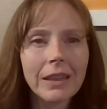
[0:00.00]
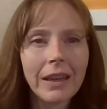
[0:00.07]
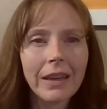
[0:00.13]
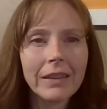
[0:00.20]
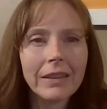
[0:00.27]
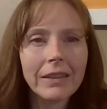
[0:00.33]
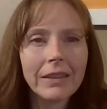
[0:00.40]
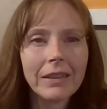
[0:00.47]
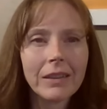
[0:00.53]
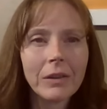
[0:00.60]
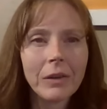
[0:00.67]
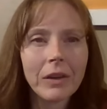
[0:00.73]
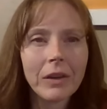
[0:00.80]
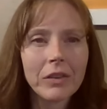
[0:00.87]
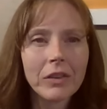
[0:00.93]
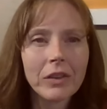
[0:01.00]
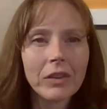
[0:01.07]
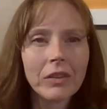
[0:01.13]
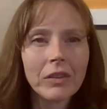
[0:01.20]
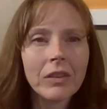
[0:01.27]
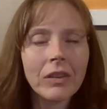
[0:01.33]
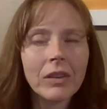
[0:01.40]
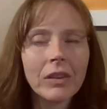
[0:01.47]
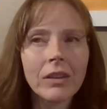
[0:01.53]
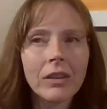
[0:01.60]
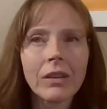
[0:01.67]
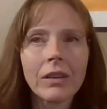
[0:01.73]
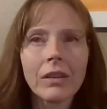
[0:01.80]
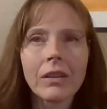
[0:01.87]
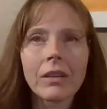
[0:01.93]
Yeah, that's a good question.
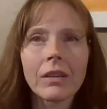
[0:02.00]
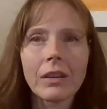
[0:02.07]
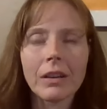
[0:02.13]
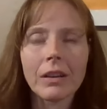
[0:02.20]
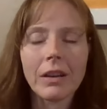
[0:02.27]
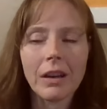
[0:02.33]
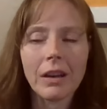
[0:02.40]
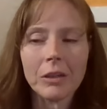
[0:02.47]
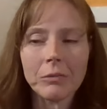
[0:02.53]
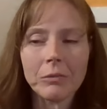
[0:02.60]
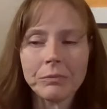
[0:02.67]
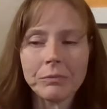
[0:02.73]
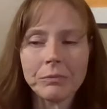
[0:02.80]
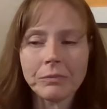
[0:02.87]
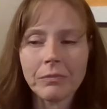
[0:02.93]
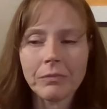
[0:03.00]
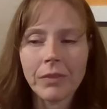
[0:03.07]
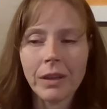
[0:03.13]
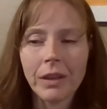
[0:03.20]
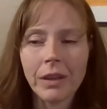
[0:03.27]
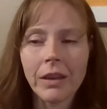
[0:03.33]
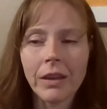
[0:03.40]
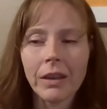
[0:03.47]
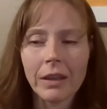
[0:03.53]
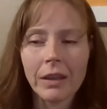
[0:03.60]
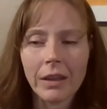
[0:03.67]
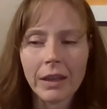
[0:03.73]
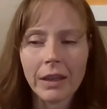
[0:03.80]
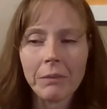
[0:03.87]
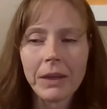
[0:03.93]
Um,
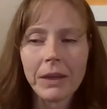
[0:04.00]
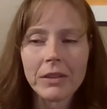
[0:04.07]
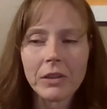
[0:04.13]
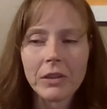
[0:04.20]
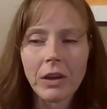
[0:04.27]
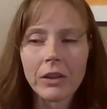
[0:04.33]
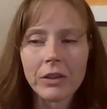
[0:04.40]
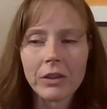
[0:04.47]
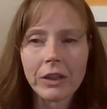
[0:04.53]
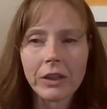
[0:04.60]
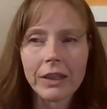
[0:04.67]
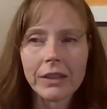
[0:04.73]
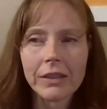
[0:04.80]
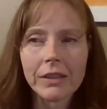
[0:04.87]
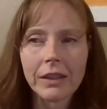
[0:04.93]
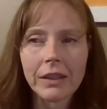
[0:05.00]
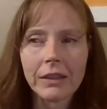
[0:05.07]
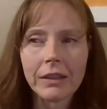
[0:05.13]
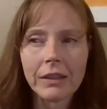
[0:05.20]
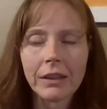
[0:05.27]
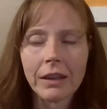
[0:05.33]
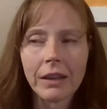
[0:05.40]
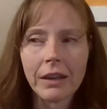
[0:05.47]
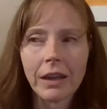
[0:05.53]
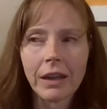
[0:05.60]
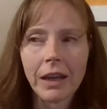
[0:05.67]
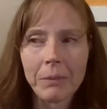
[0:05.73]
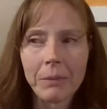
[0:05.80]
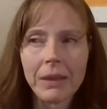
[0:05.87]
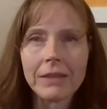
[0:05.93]
in my doctorate,
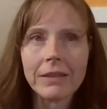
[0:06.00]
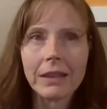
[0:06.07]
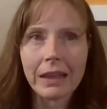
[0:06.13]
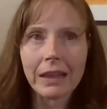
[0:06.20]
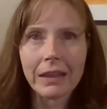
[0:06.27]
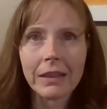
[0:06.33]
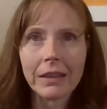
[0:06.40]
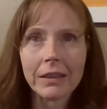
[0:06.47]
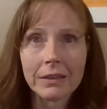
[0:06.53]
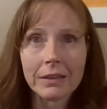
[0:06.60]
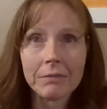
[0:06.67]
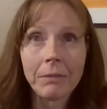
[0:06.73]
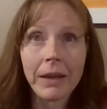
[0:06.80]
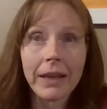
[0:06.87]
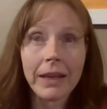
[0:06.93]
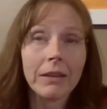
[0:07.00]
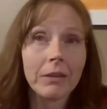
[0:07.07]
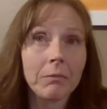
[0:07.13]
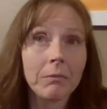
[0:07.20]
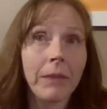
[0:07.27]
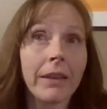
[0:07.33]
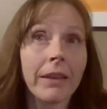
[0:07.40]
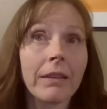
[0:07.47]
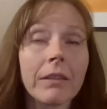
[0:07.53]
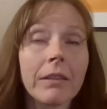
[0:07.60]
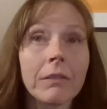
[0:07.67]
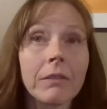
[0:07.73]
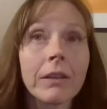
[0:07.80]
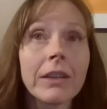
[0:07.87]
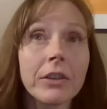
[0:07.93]
uh, I basically my my
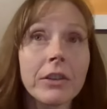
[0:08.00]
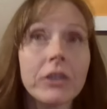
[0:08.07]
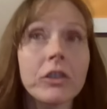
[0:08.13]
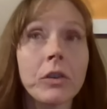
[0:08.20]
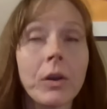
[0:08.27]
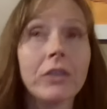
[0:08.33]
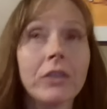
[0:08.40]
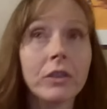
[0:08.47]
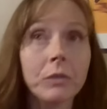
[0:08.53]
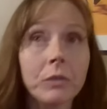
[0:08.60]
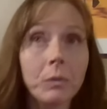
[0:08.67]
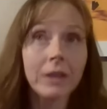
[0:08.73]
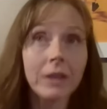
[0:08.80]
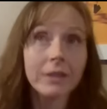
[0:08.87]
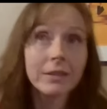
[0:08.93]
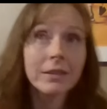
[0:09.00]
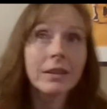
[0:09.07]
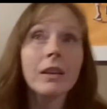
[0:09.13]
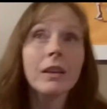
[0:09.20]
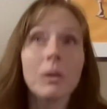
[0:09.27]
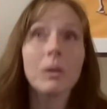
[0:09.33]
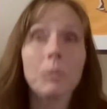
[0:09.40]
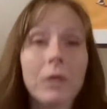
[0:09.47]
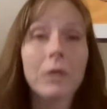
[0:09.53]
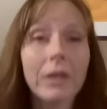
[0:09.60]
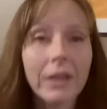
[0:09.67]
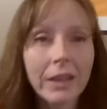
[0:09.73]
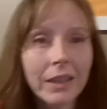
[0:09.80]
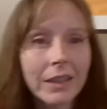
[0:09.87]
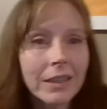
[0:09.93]
research question was what
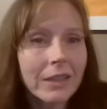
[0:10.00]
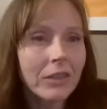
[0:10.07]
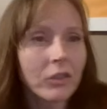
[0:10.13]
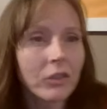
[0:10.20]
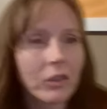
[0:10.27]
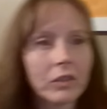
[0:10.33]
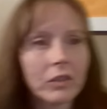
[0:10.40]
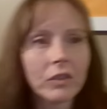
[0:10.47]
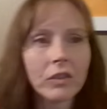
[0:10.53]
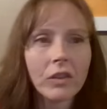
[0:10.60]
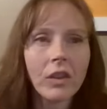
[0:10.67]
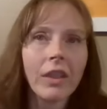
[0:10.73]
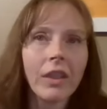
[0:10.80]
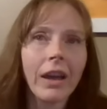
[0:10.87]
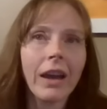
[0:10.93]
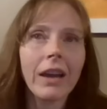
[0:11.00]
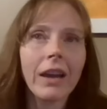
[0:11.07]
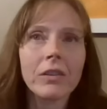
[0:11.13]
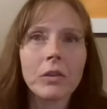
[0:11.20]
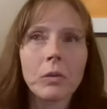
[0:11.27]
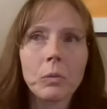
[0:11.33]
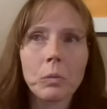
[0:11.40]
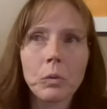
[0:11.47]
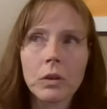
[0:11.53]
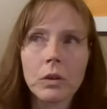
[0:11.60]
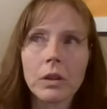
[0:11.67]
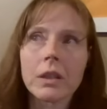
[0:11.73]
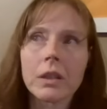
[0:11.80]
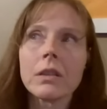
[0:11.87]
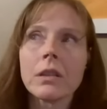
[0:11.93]
are the conditions that
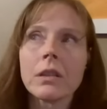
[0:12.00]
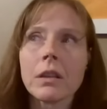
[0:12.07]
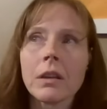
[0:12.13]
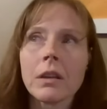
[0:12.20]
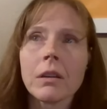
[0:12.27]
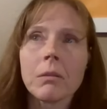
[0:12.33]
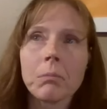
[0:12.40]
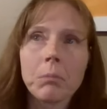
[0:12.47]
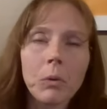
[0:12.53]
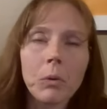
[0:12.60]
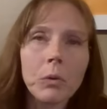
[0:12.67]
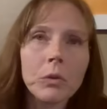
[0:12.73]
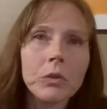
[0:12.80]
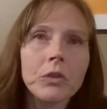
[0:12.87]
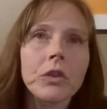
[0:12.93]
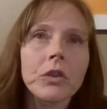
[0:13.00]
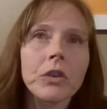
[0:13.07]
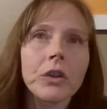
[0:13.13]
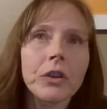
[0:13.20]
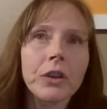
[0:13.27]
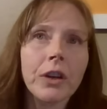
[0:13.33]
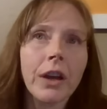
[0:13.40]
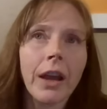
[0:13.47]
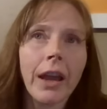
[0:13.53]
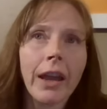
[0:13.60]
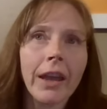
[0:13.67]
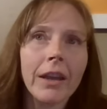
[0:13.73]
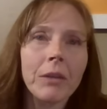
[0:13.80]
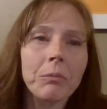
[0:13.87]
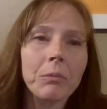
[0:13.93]
would bolster
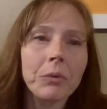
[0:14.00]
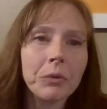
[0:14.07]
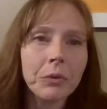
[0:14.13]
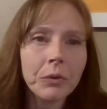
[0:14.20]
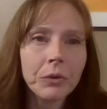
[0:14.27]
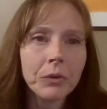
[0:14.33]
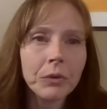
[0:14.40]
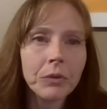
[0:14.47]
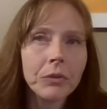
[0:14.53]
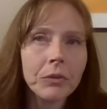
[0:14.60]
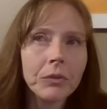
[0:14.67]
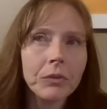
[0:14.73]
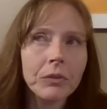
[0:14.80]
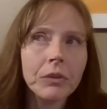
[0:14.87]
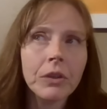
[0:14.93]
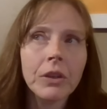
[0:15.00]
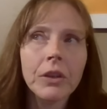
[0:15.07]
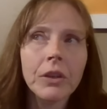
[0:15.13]
and improve